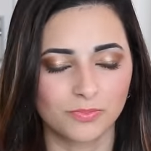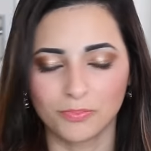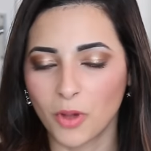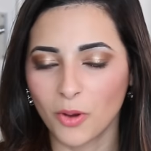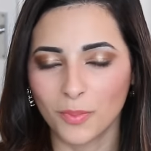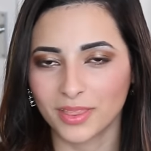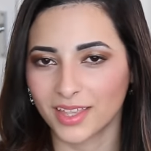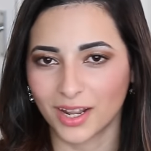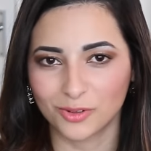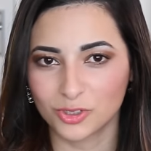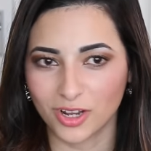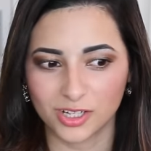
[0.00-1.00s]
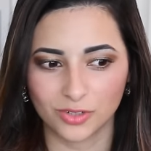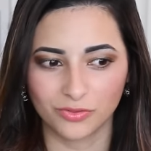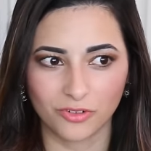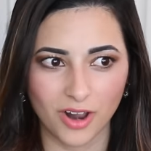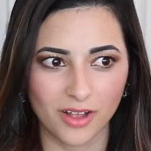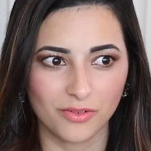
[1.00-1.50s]
moment that I will treasure
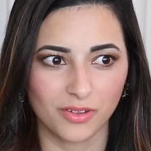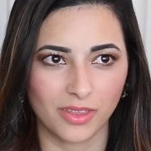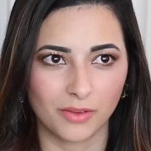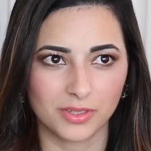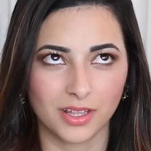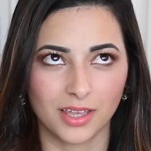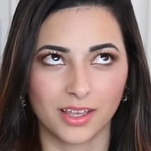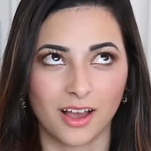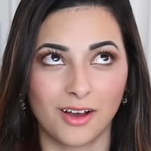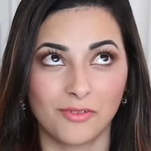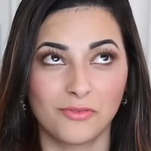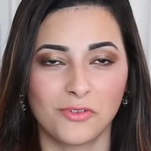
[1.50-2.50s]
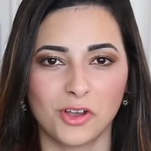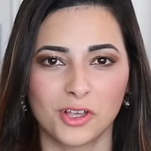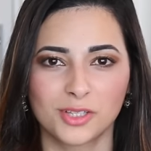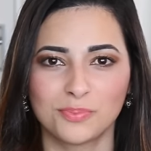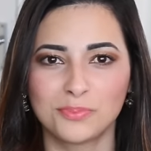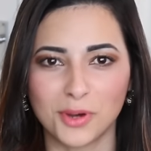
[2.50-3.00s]
forever. That was like our
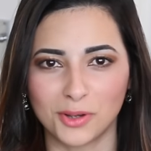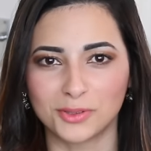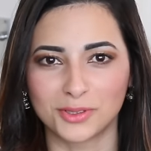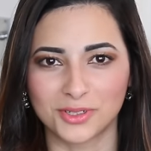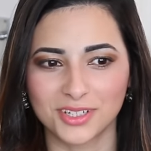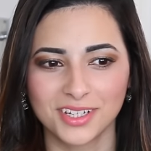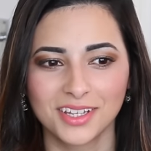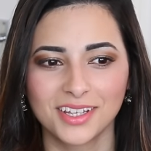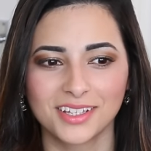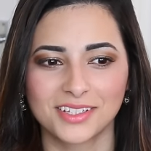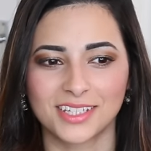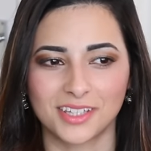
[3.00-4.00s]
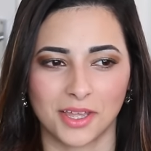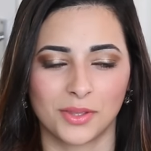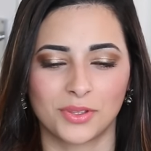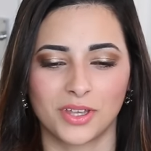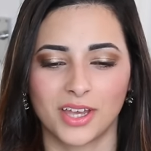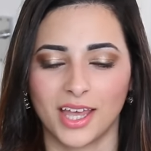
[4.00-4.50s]
first bond
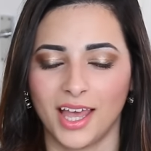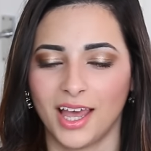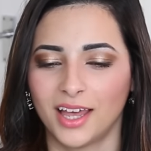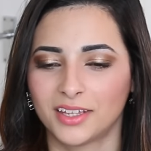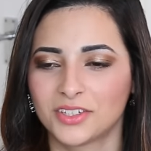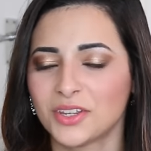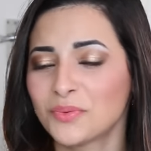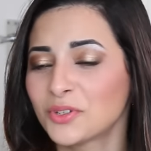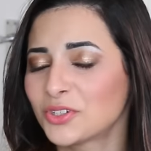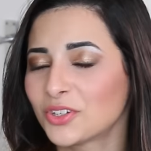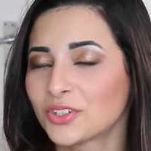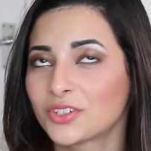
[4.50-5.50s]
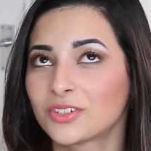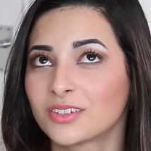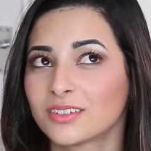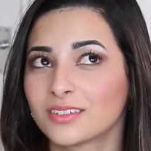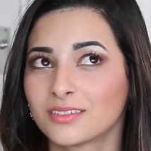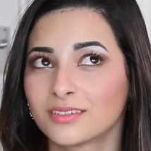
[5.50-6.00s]
together and it was
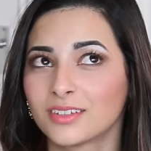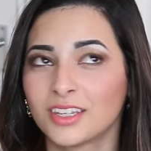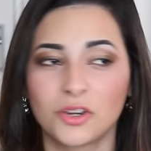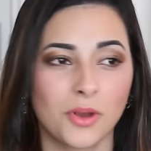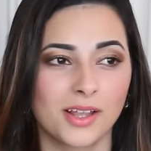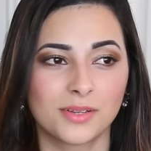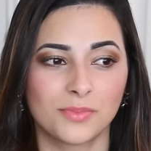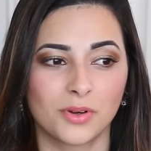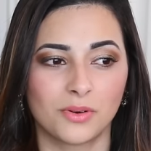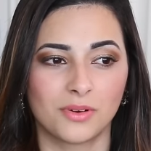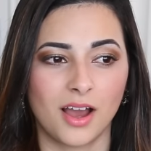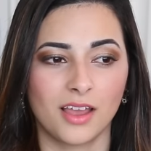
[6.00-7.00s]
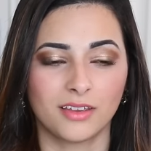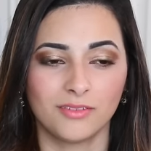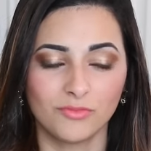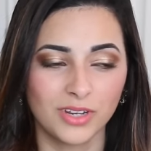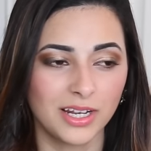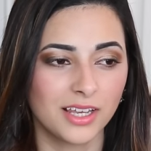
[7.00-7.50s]
just incredible. I
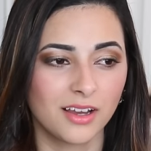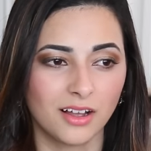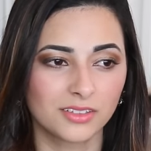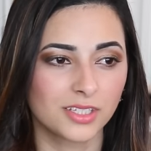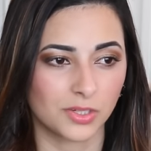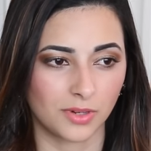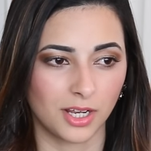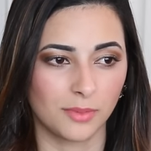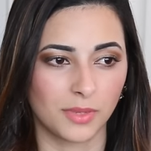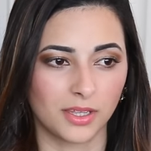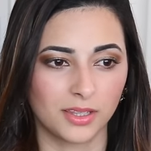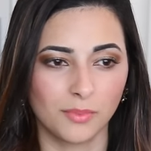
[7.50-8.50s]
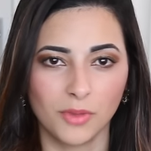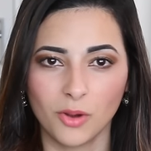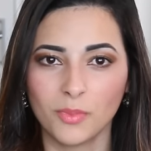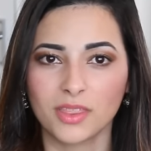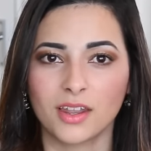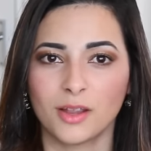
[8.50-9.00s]
really can't describe it. The
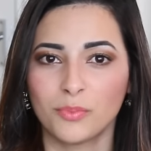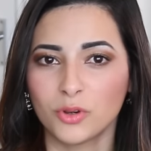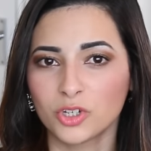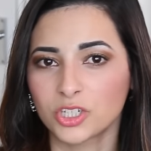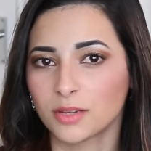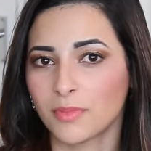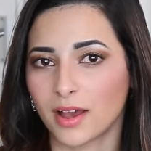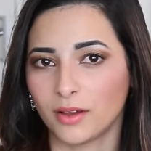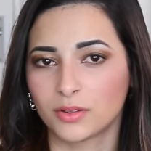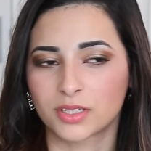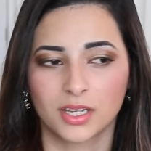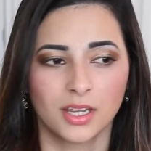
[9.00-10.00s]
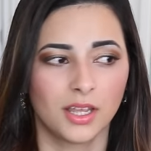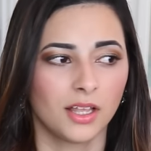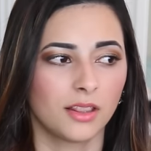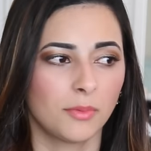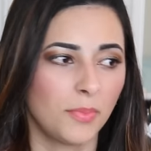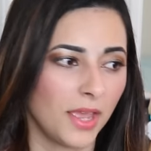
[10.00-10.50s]
moment that I pushed him out,
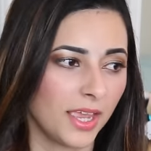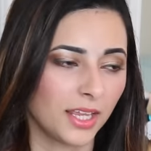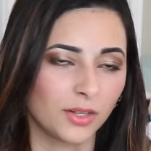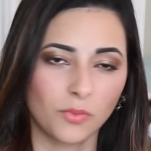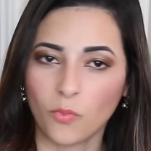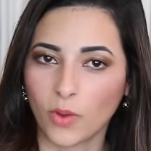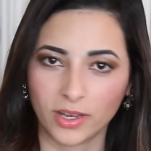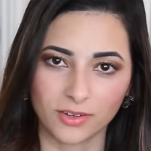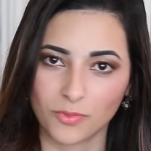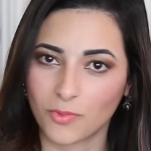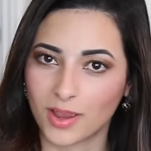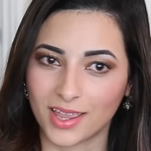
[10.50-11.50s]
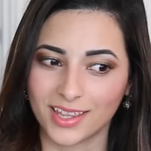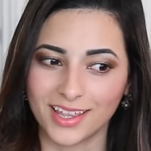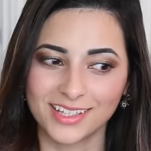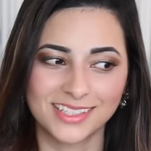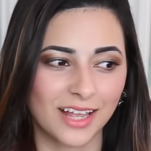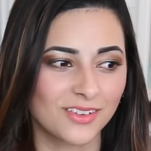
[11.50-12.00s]
the pain went away.
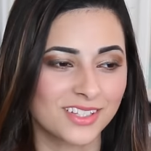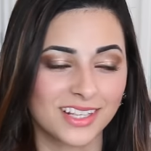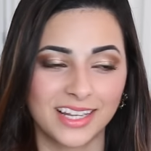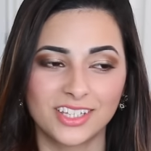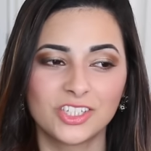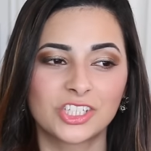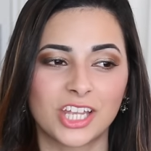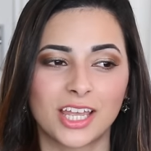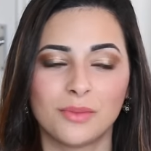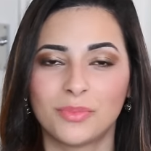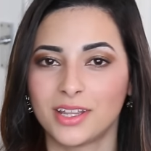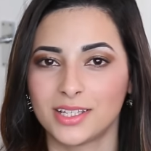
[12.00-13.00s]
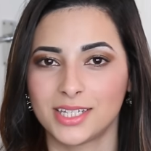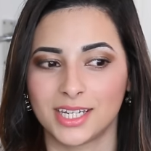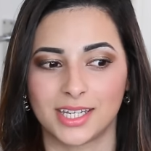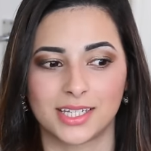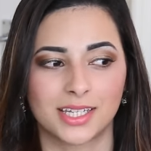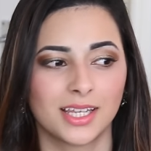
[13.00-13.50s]
It sounds cliche, but it
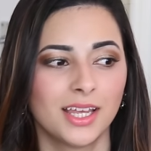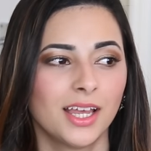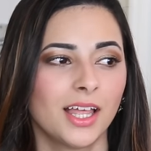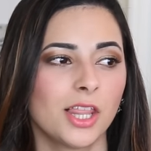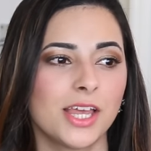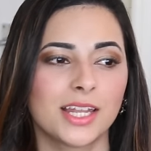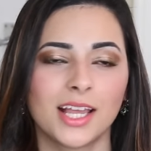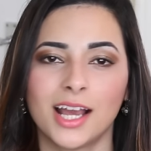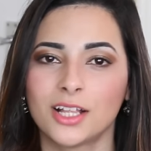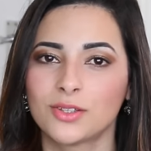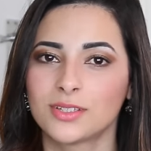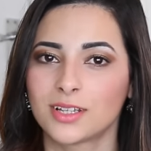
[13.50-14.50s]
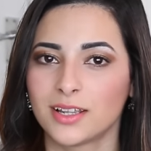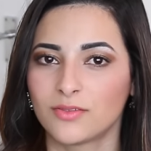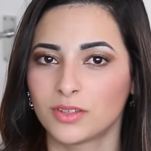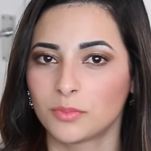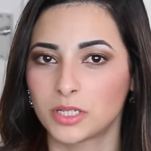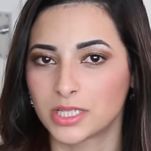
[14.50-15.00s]
did. Then I had to
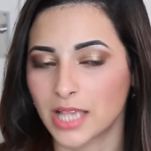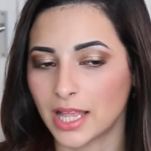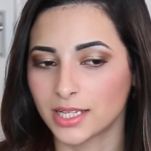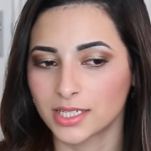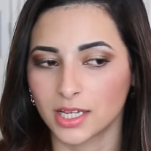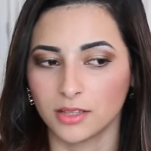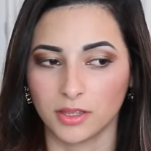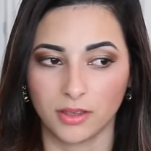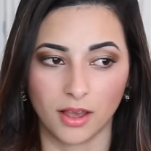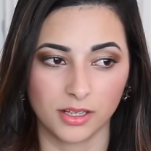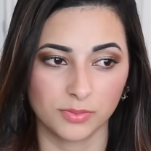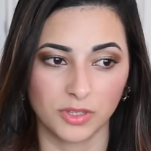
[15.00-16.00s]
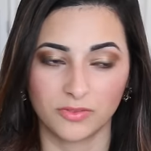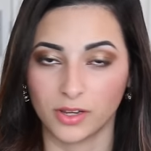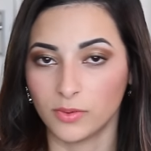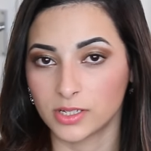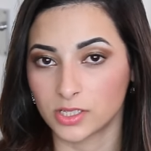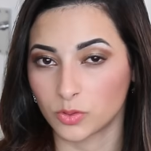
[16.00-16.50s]
deliver the placenta and they asked me if
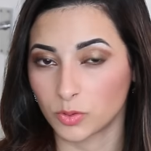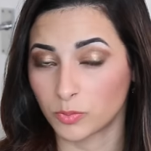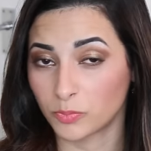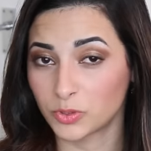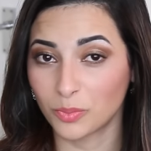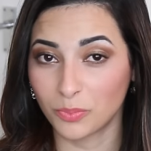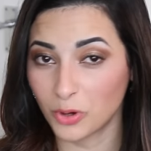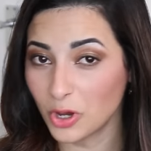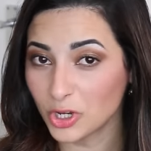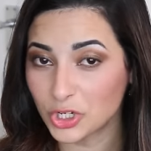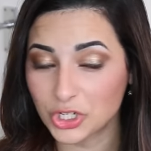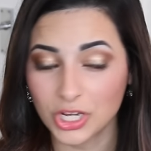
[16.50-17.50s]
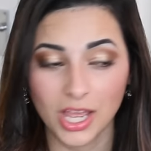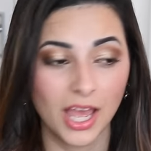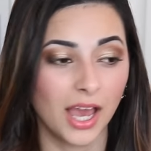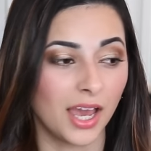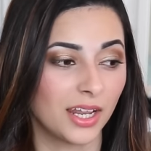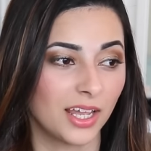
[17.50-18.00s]
I wanted to push
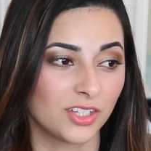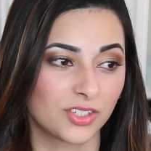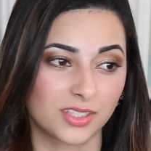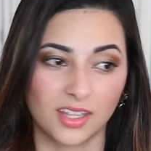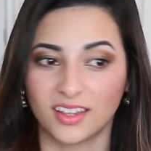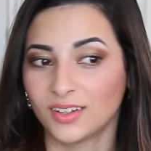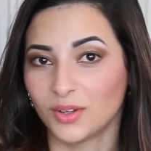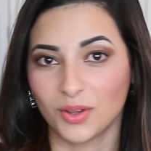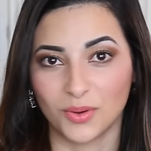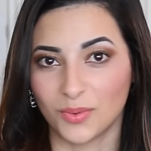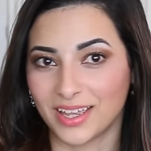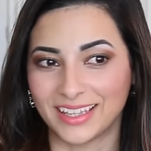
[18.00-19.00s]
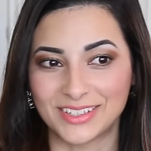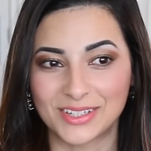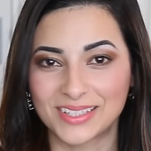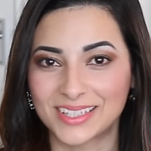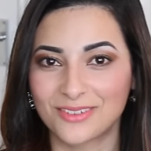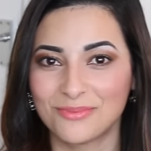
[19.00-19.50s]
and I just said no way,
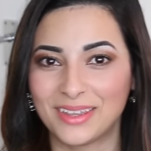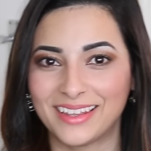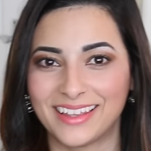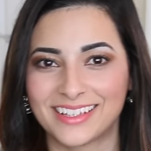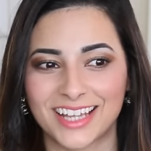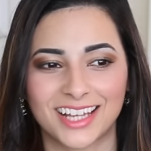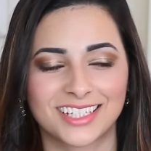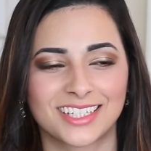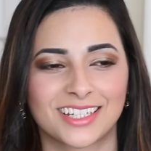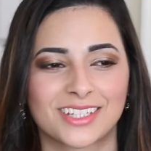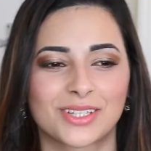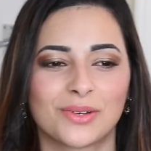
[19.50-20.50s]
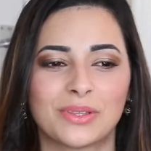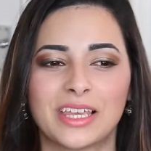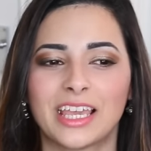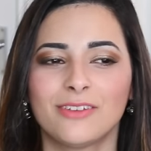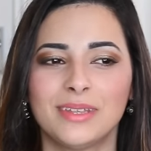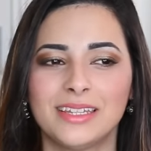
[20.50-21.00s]
just give me the injection. So
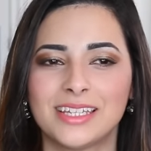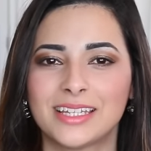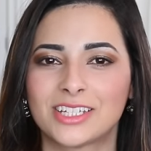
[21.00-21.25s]
they gave me the